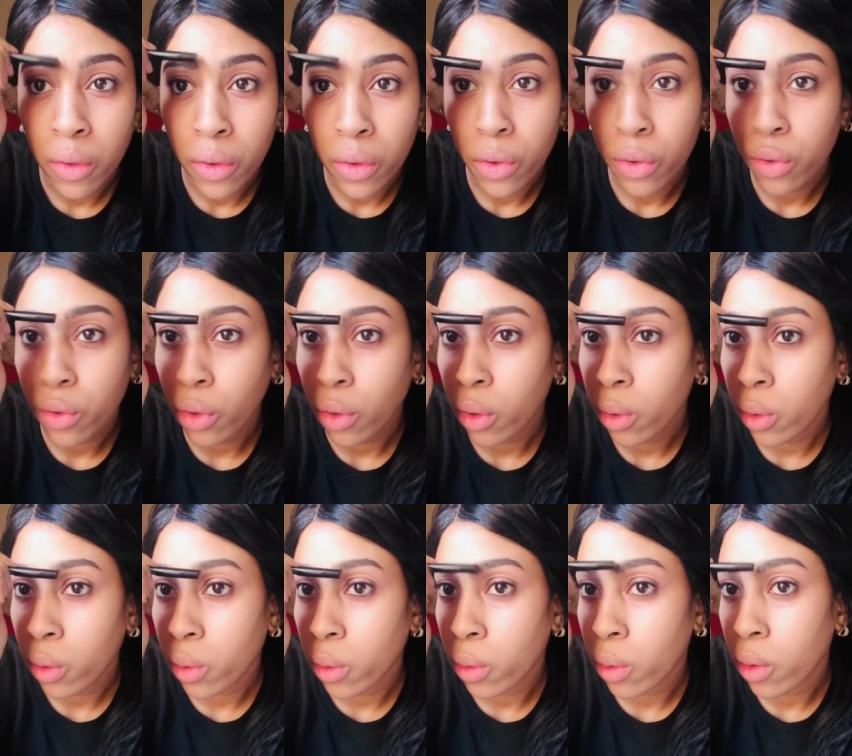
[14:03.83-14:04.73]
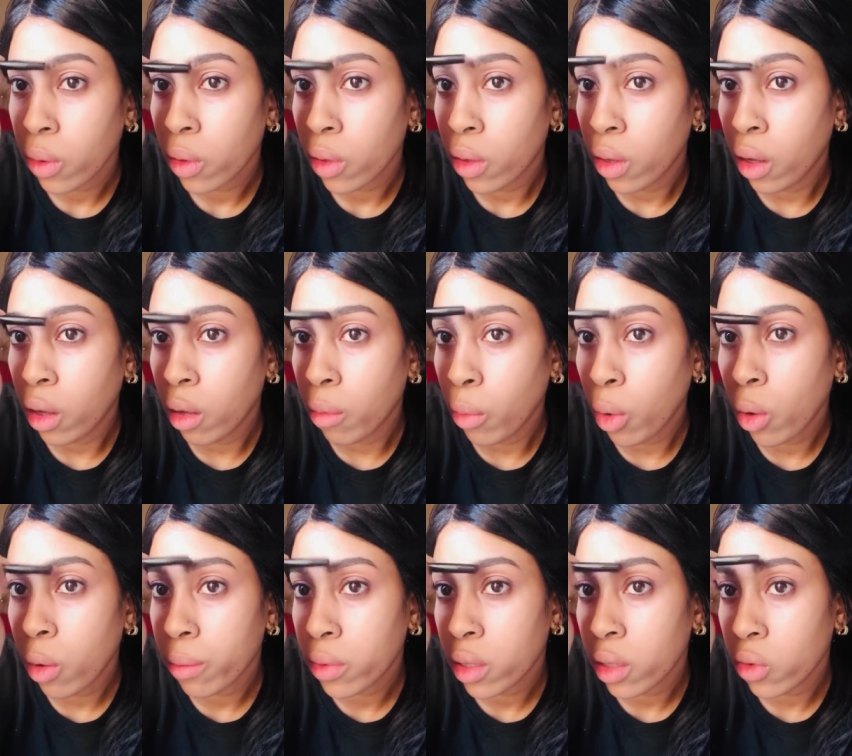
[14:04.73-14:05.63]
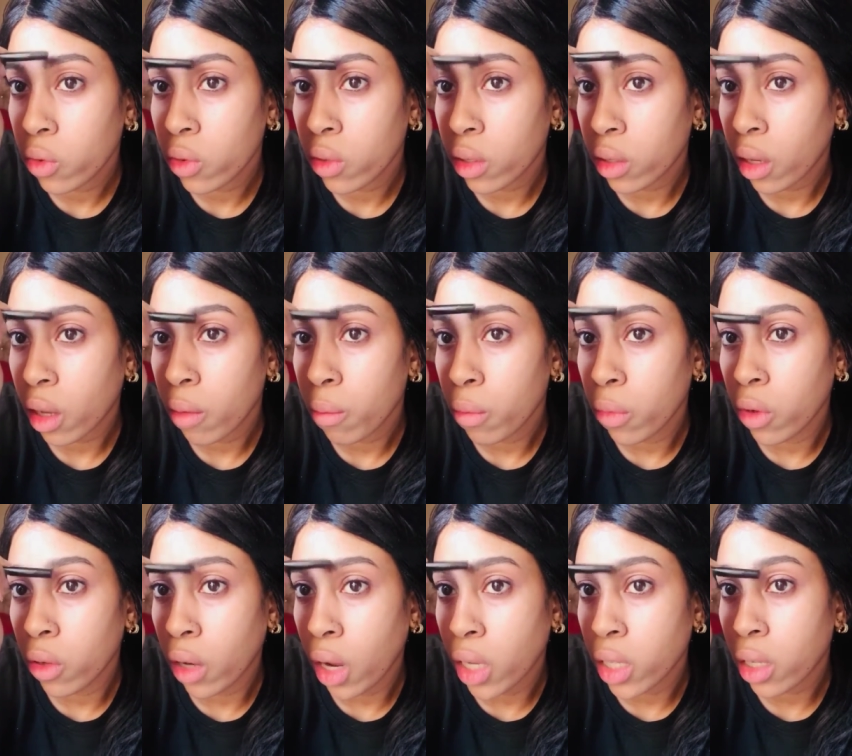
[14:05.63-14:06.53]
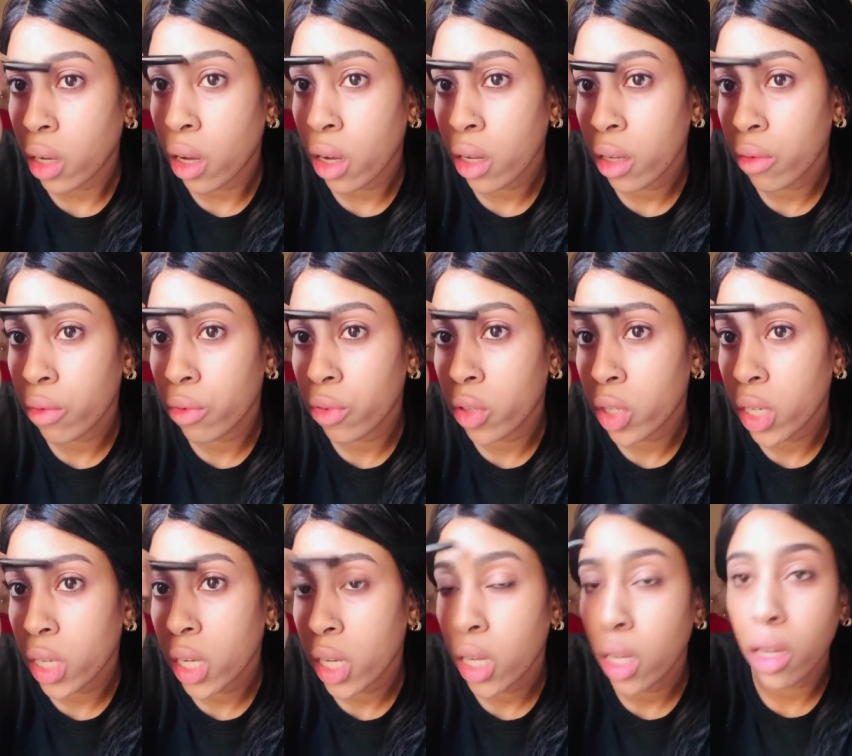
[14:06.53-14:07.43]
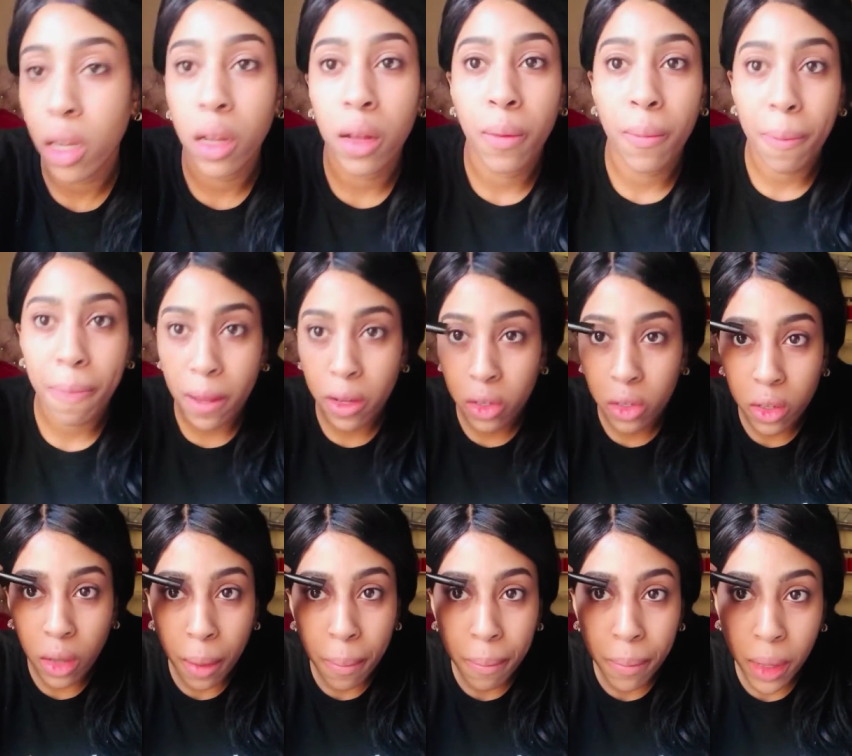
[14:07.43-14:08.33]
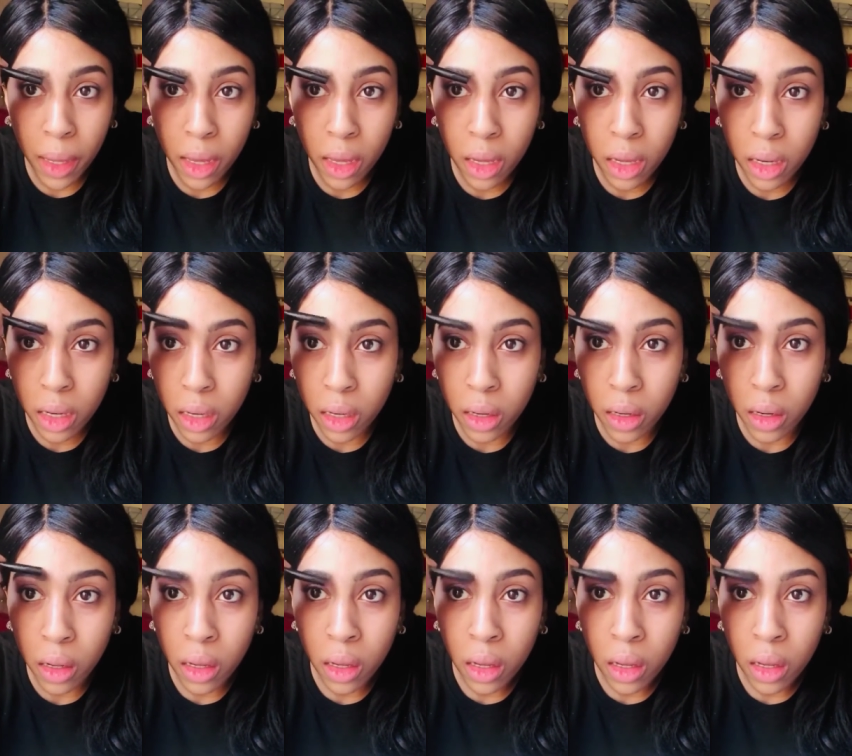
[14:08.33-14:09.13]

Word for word: so I'm opting to get more like ivory, champagne,